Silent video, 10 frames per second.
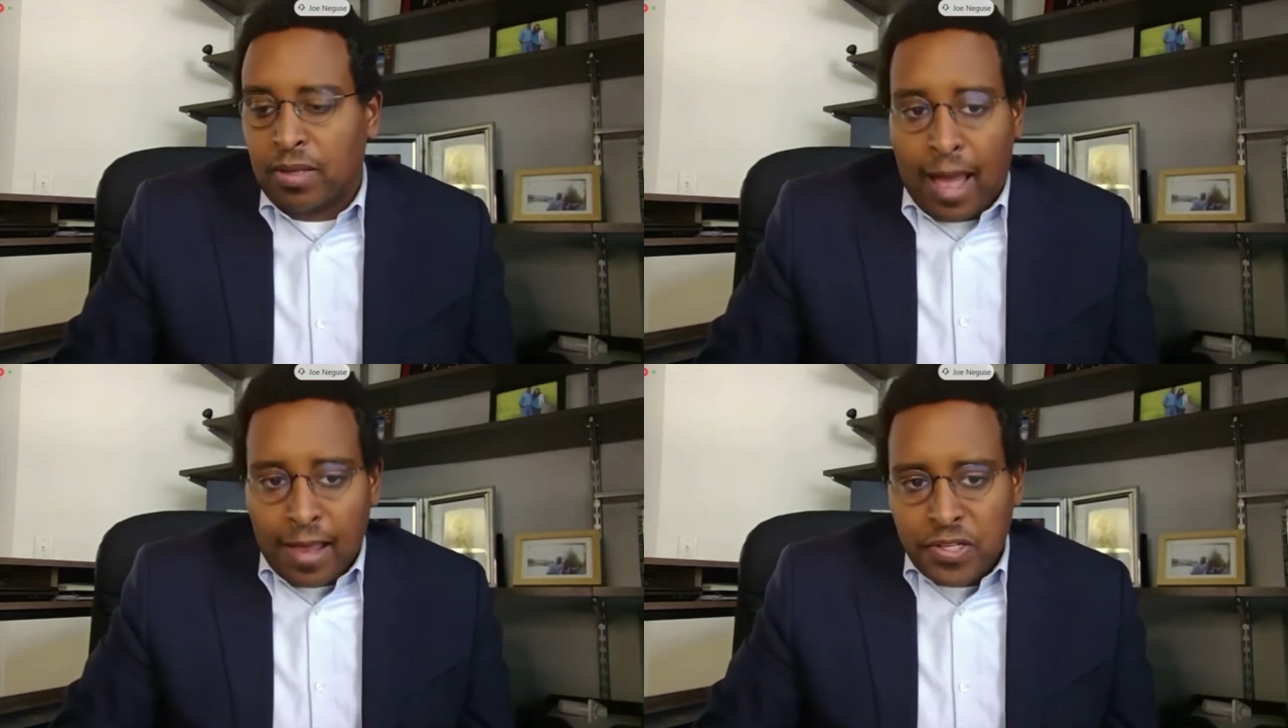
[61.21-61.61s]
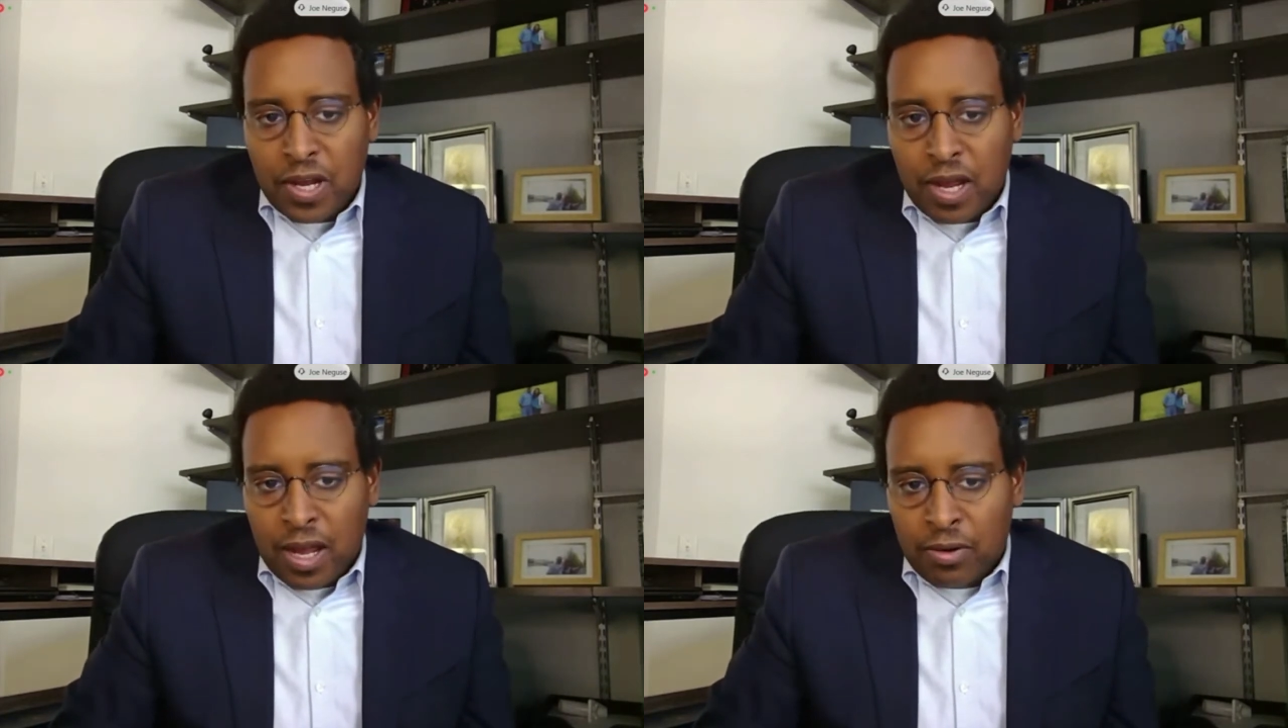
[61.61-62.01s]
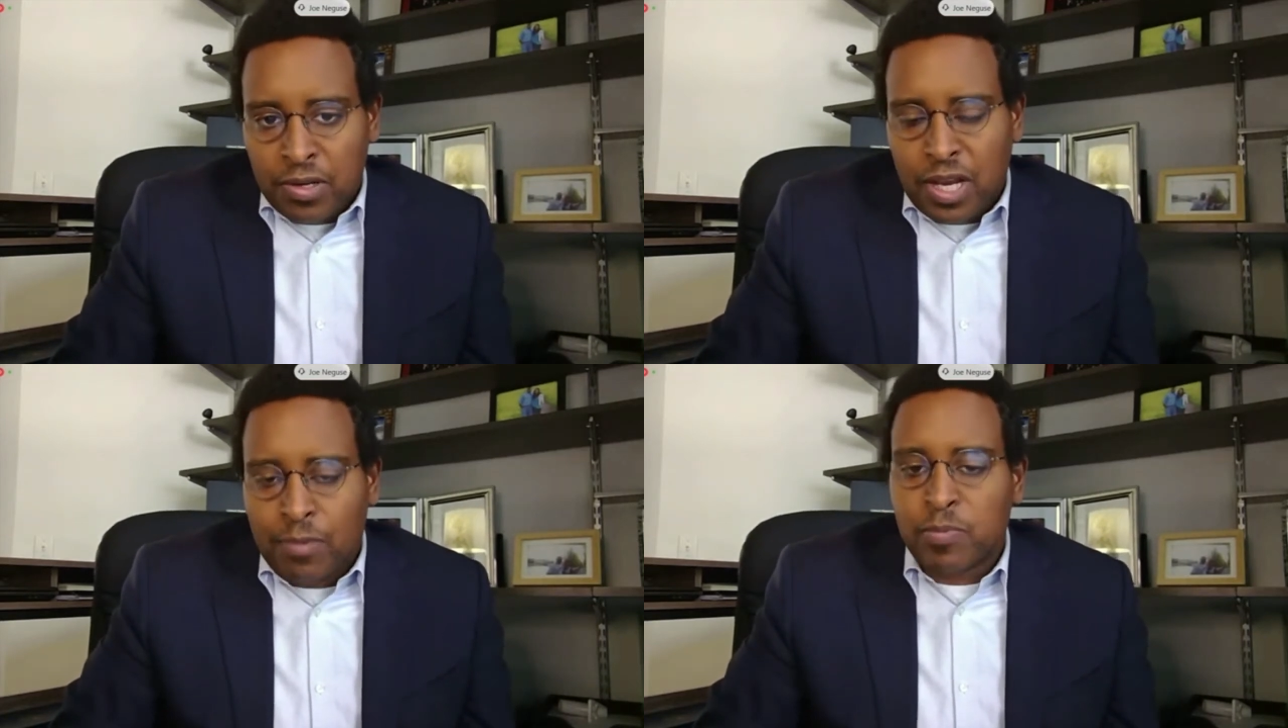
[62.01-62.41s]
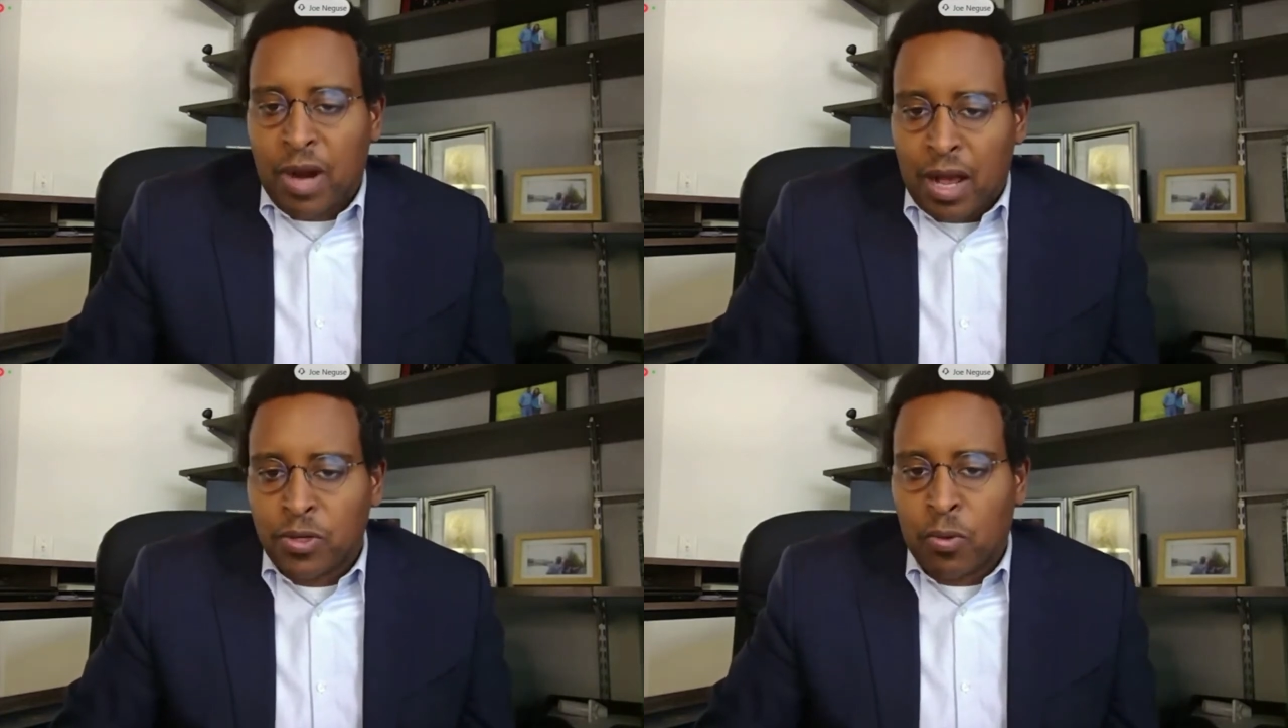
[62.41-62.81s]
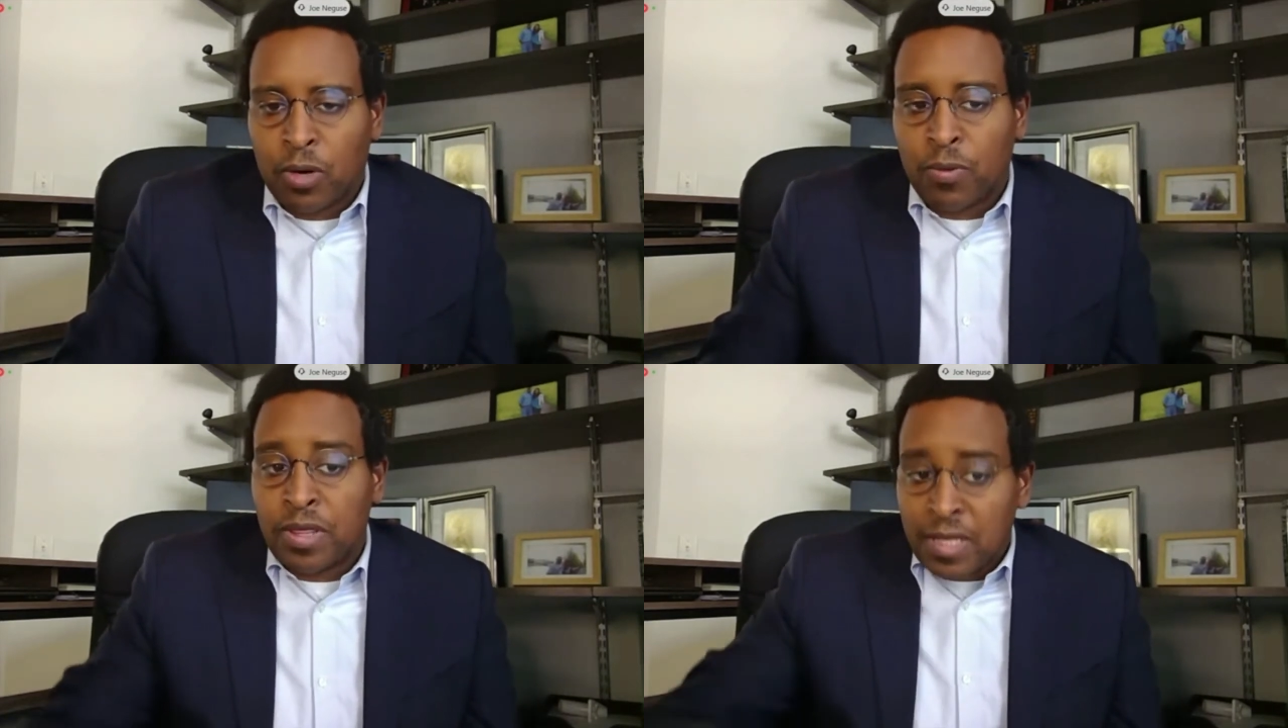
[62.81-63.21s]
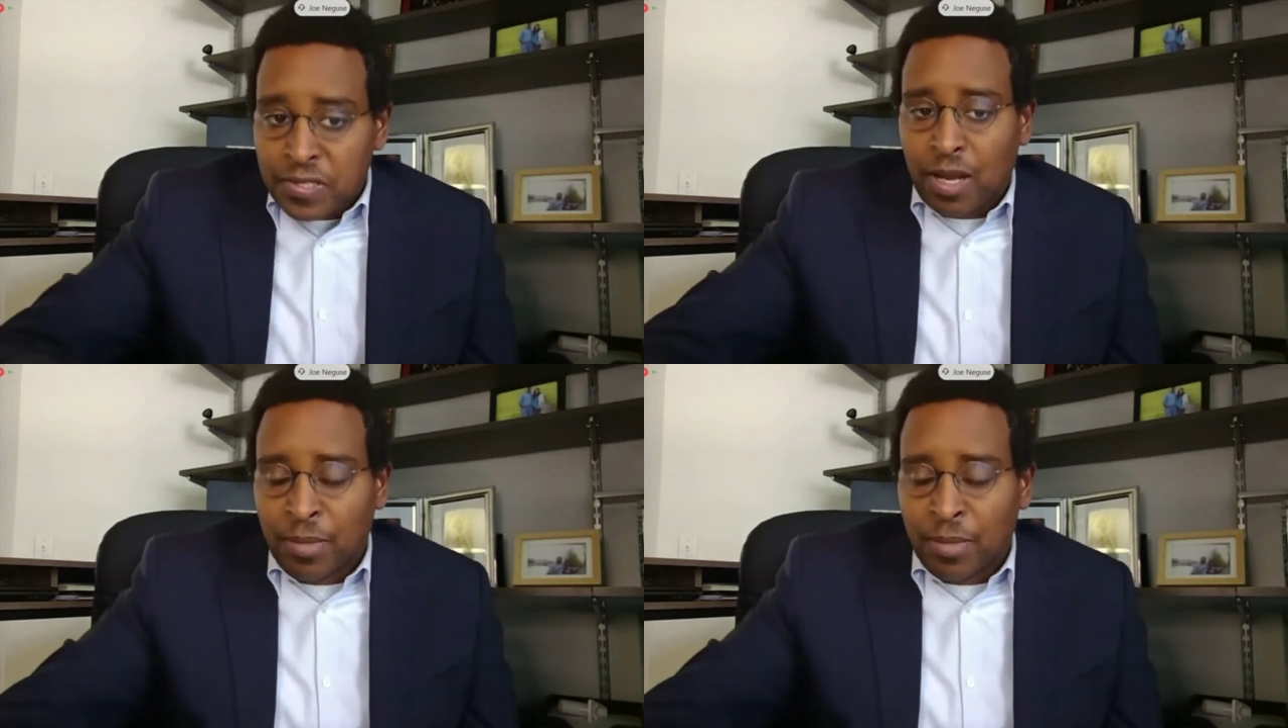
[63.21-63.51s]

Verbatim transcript: Last Congress, I was proud to work with this